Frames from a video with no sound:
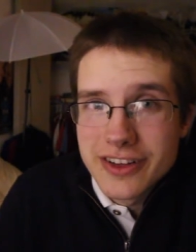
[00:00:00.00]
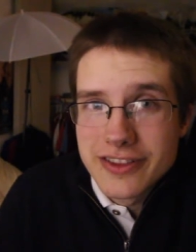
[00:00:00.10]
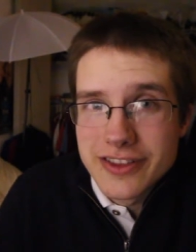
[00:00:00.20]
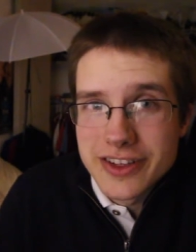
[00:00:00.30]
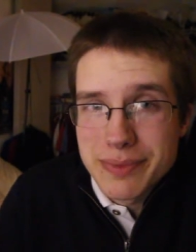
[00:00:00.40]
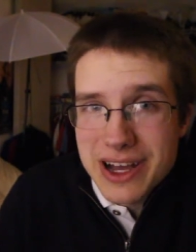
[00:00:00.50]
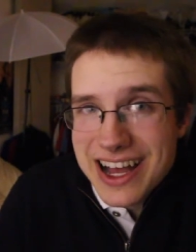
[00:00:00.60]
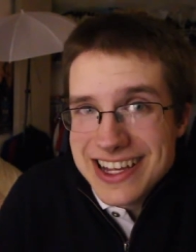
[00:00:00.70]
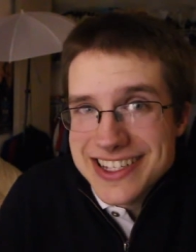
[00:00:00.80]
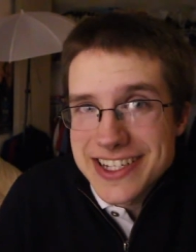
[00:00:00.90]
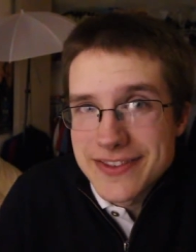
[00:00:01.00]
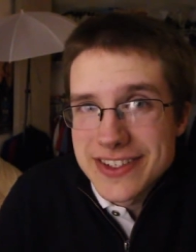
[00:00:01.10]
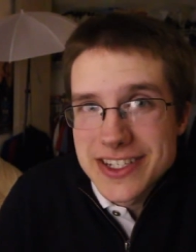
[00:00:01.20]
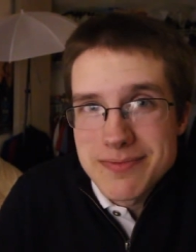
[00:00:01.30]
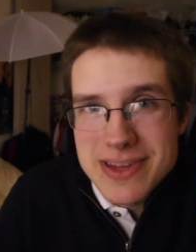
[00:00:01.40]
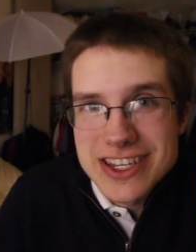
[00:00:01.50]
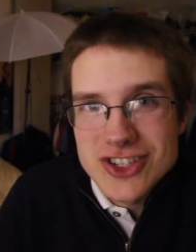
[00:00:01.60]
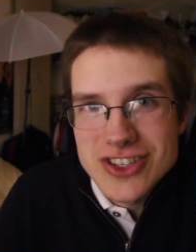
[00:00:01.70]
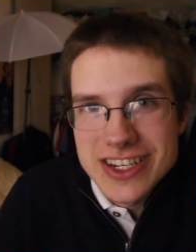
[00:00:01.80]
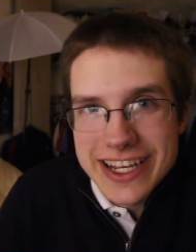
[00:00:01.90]
the positive and
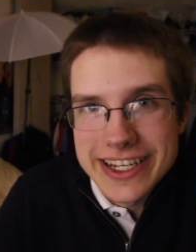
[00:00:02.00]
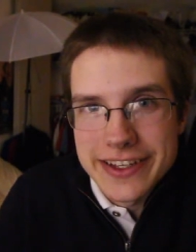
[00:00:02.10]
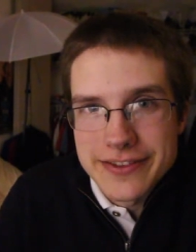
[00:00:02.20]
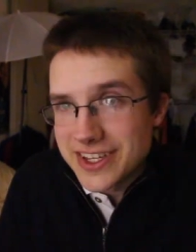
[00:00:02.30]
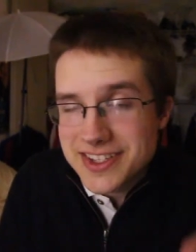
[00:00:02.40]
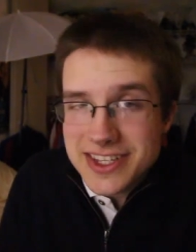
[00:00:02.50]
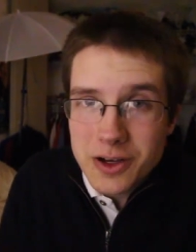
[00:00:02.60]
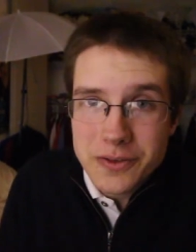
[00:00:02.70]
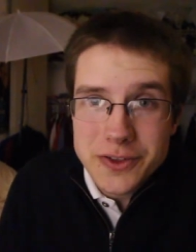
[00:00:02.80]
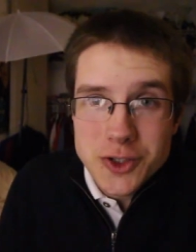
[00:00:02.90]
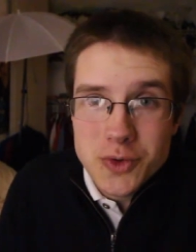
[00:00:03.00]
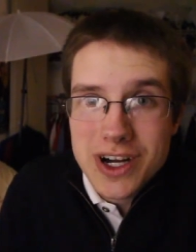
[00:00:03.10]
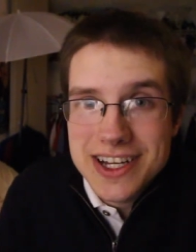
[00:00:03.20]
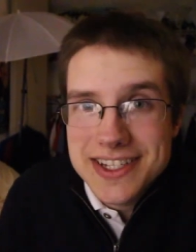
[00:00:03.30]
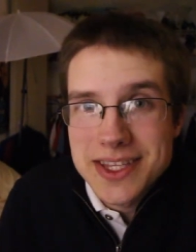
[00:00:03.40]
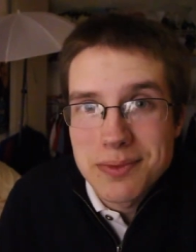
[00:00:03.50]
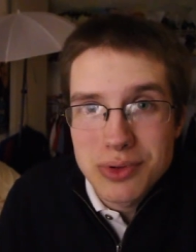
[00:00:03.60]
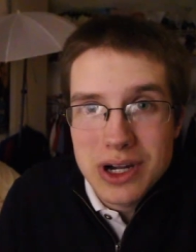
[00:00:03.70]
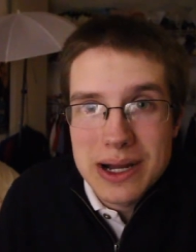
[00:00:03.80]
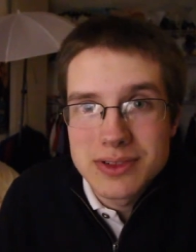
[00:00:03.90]
diminish the negative. They see all the nuance and the
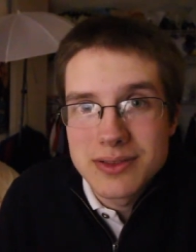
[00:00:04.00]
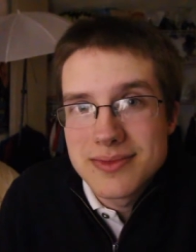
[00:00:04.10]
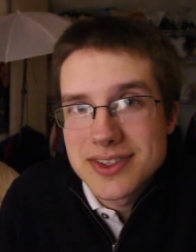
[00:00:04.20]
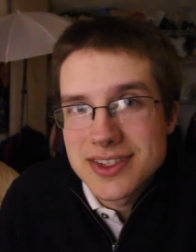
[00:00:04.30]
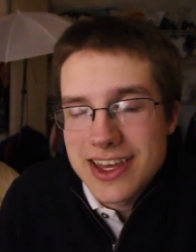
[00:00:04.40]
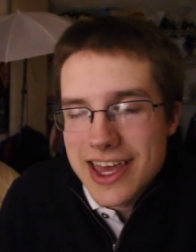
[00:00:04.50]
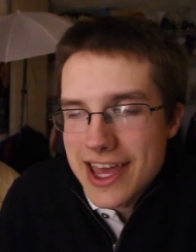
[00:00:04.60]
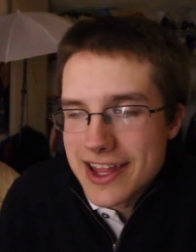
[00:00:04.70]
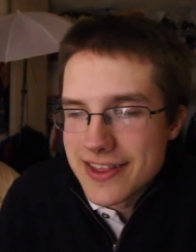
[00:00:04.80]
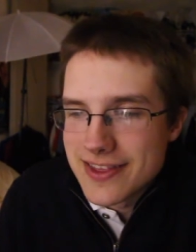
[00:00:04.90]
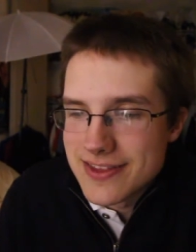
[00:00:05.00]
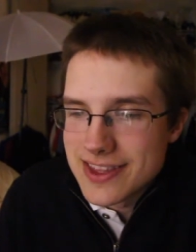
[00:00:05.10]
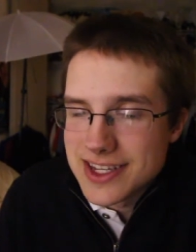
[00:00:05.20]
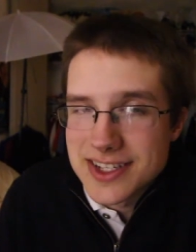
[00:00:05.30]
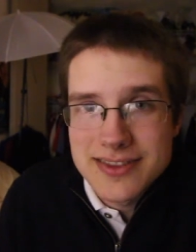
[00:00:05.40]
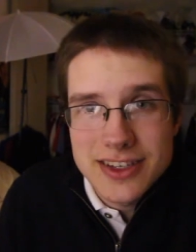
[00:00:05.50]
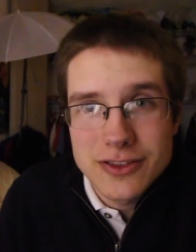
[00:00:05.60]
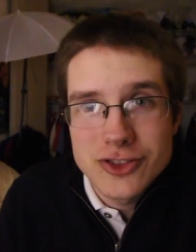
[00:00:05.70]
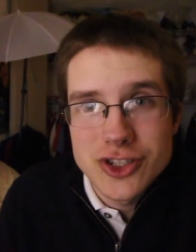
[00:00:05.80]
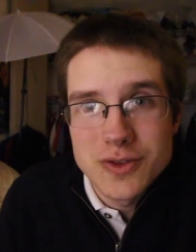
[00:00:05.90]
problems, and they
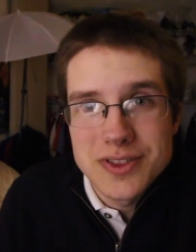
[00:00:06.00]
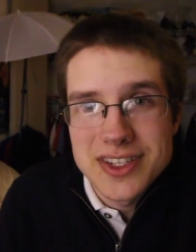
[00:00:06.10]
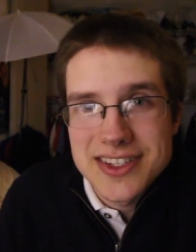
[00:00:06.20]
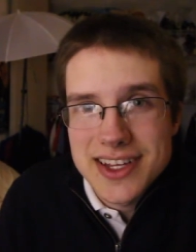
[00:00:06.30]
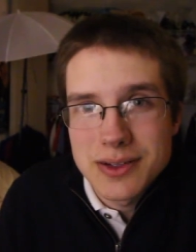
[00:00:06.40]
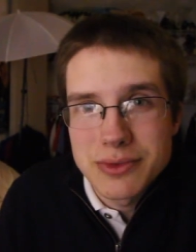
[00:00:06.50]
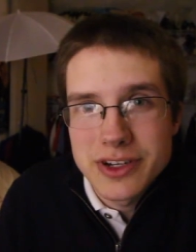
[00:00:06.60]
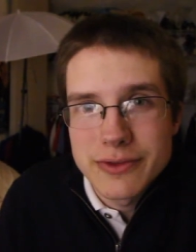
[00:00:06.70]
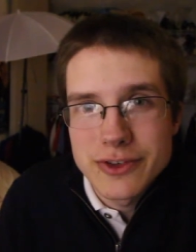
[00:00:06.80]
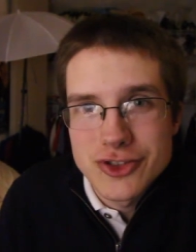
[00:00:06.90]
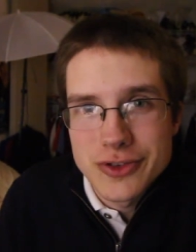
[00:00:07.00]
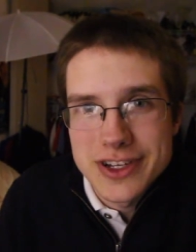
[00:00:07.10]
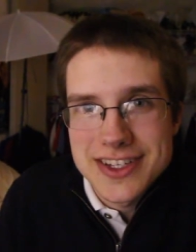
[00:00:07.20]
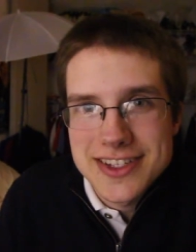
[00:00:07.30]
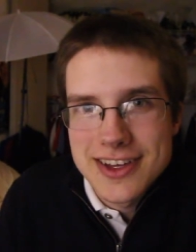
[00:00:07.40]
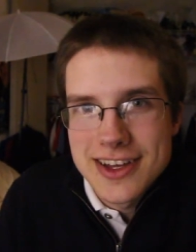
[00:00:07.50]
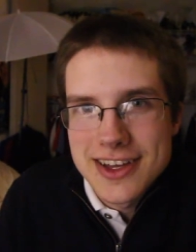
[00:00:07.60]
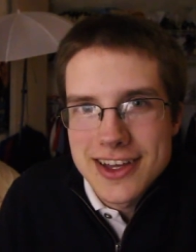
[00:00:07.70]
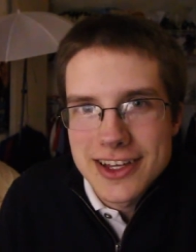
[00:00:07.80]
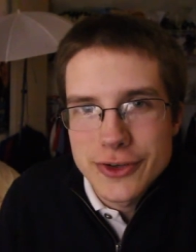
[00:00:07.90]
still choose to celebrate, rejoice,
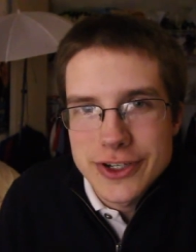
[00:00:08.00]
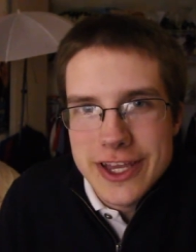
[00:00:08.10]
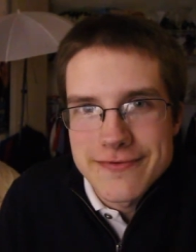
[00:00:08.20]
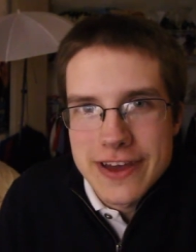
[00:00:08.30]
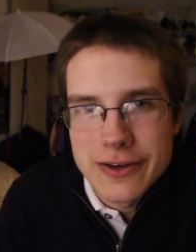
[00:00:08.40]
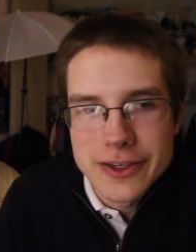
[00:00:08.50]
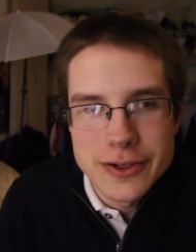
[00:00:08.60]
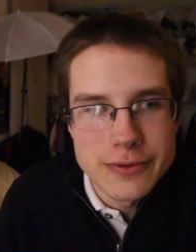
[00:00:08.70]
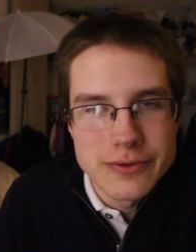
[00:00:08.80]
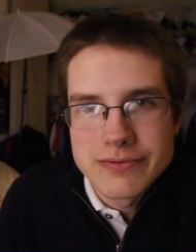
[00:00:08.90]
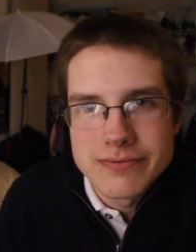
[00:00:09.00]
create value,